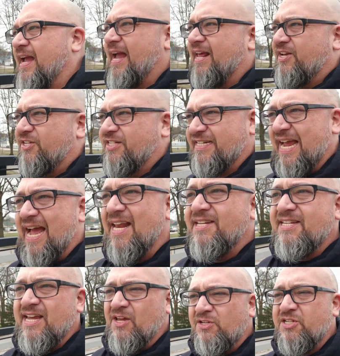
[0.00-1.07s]
And his
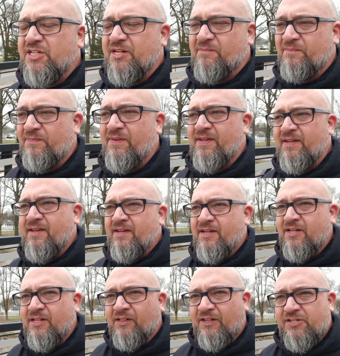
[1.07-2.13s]
dad tells him,
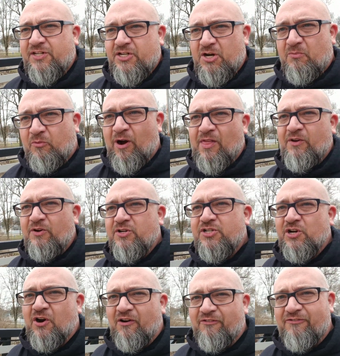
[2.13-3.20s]
listen, your
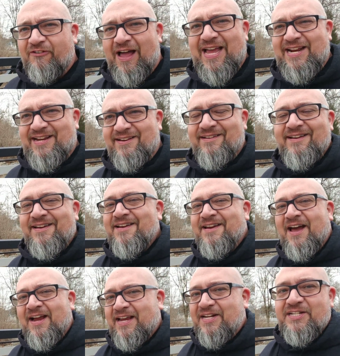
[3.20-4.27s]
brothers are fighting
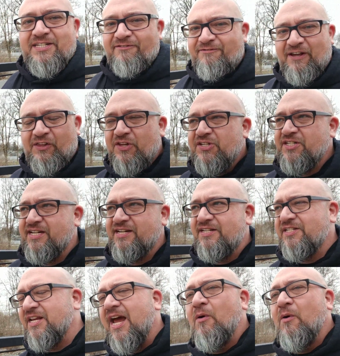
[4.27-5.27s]
against the Philistines.